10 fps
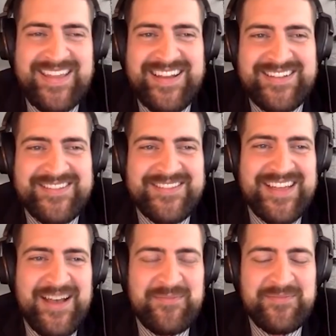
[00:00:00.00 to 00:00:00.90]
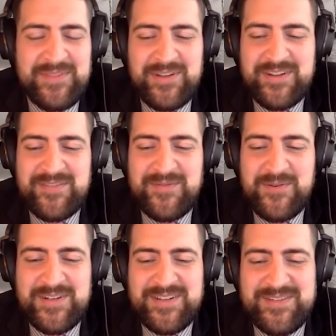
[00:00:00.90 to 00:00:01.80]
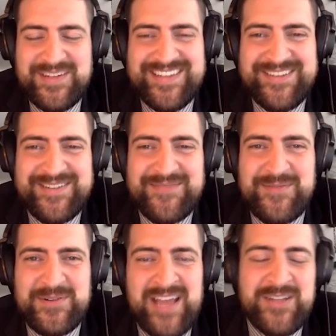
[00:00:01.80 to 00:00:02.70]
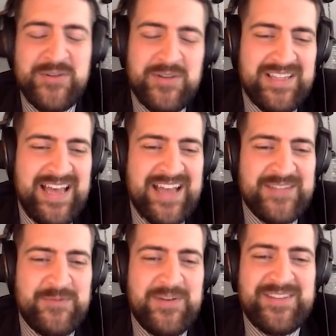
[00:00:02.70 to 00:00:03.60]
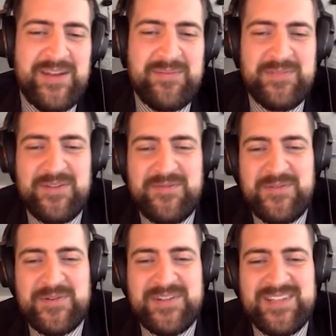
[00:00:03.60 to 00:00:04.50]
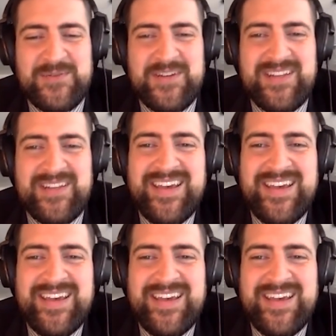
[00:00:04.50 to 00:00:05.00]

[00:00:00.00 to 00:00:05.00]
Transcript: Dr. Lee, I'm looking forward to it. I enjoyed the last one, so I'm looking forward to this one.